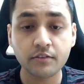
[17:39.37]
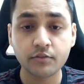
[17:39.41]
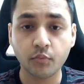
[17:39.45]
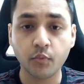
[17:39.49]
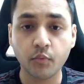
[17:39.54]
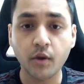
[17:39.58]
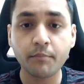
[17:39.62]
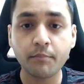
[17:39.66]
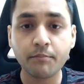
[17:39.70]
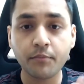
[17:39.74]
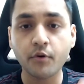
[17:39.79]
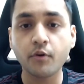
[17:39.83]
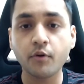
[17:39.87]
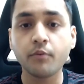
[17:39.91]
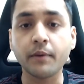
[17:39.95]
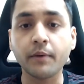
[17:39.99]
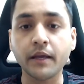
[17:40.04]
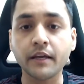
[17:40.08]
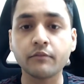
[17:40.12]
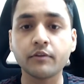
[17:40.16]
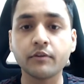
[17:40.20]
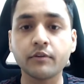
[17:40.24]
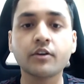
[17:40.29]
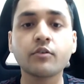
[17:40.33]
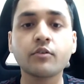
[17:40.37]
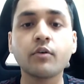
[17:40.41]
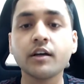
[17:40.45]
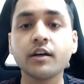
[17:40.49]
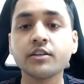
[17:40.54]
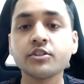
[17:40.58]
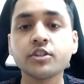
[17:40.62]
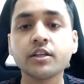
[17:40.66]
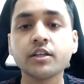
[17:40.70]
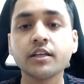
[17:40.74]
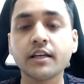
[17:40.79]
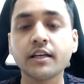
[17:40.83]
So we are probing, we are
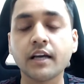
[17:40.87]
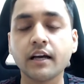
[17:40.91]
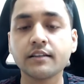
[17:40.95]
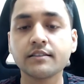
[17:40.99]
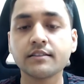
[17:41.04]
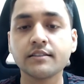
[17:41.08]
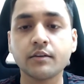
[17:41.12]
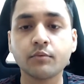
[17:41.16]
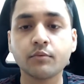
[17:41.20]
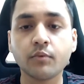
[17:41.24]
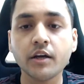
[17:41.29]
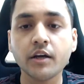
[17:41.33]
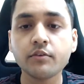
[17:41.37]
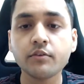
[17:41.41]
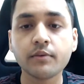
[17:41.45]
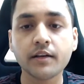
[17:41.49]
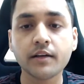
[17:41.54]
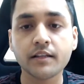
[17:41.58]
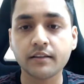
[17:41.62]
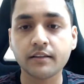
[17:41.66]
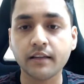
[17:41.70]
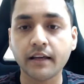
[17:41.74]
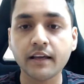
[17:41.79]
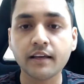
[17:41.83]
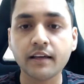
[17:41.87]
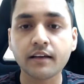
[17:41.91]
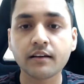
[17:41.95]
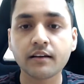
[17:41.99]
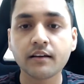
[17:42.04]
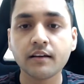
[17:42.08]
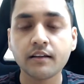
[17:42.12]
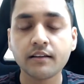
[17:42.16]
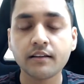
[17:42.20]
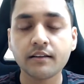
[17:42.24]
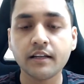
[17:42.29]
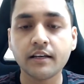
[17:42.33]
questioning us that why do I think
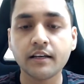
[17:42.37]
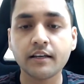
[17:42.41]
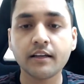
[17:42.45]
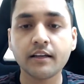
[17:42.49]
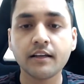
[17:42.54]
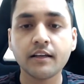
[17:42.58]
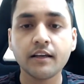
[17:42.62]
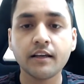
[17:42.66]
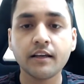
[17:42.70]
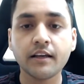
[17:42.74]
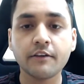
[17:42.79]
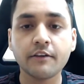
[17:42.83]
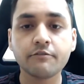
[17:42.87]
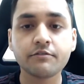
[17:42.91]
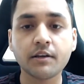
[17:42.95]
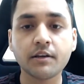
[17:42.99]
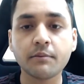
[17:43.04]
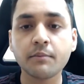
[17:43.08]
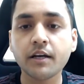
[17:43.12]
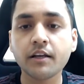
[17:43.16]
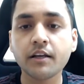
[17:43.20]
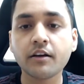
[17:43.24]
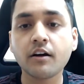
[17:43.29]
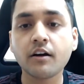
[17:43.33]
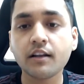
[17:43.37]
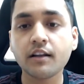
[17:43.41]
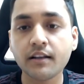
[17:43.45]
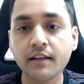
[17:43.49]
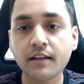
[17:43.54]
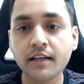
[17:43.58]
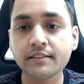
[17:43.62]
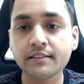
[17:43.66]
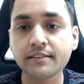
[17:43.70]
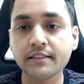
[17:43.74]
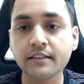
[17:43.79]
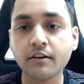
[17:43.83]
that if somebody got a
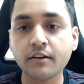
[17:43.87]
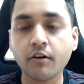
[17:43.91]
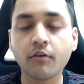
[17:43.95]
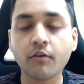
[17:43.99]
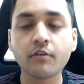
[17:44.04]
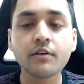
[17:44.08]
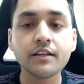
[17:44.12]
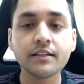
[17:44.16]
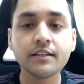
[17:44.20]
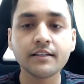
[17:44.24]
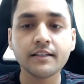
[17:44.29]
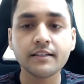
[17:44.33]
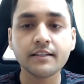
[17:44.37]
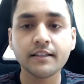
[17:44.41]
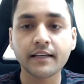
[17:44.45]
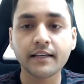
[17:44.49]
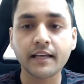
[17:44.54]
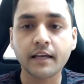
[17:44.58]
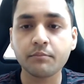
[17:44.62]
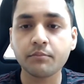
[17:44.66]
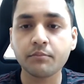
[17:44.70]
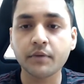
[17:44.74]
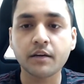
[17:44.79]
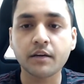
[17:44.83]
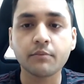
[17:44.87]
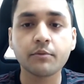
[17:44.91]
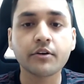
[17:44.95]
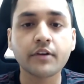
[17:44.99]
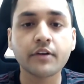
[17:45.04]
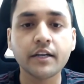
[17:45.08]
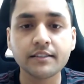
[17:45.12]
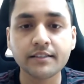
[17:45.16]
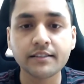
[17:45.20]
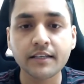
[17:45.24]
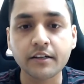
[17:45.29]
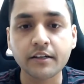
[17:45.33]
lesson, only then they can become a
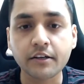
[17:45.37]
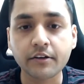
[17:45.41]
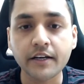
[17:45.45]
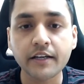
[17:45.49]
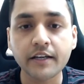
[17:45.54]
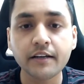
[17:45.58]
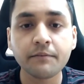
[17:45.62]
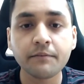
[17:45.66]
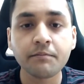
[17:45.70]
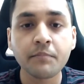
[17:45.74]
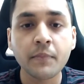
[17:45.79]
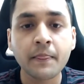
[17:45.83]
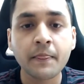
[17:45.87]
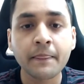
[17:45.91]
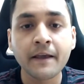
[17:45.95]
great singer, right?